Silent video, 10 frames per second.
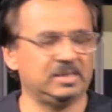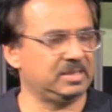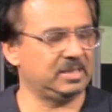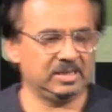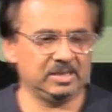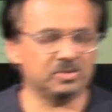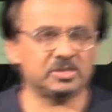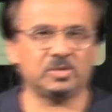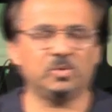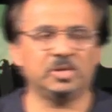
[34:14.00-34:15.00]

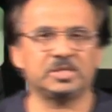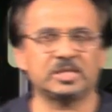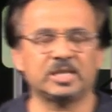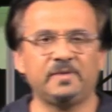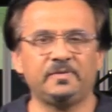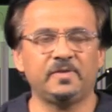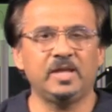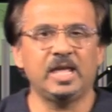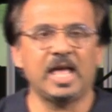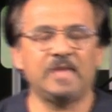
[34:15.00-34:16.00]
looks at all this stuff.
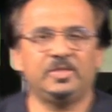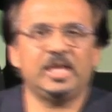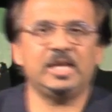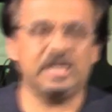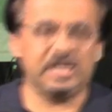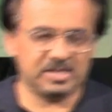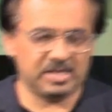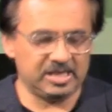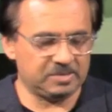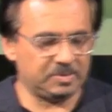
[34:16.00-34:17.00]
And then
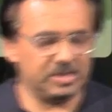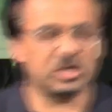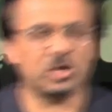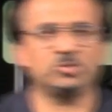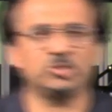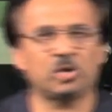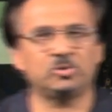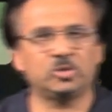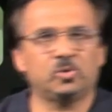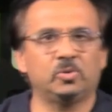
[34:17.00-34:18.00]
he's been told to go
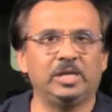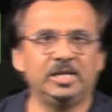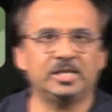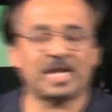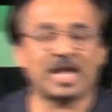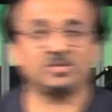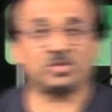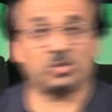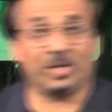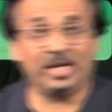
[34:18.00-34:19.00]
to Cornelius' house
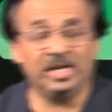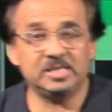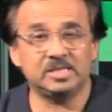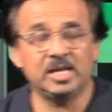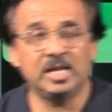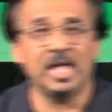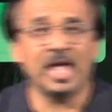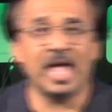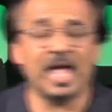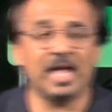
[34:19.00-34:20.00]
to eat.
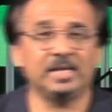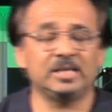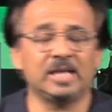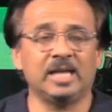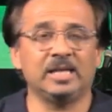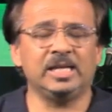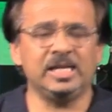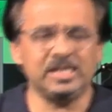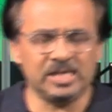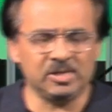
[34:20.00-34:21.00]
And
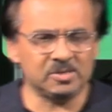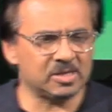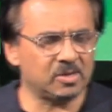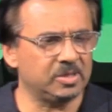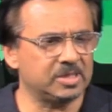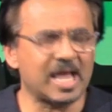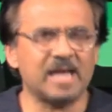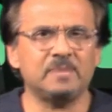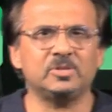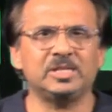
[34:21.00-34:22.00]
he looks at all these
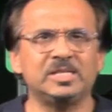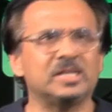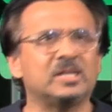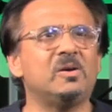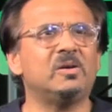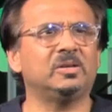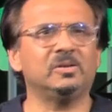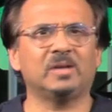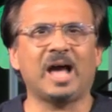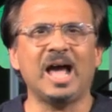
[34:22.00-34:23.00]
animals and he said, God,
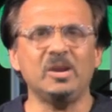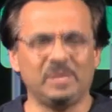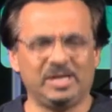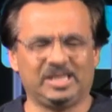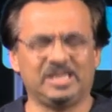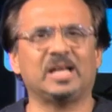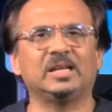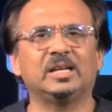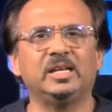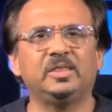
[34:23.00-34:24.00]
look, I don't eat these
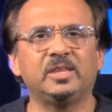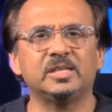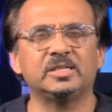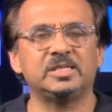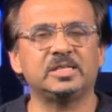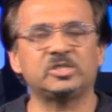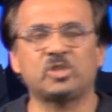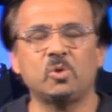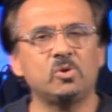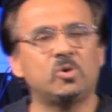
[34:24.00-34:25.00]
unclean things. He says,
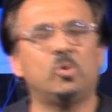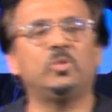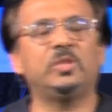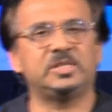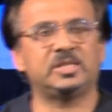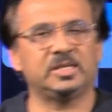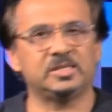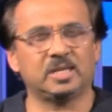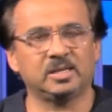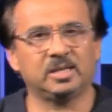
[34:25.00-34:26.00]
don't call these
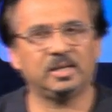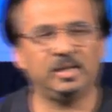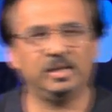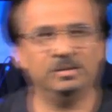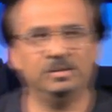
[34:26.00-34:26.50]
things unclean.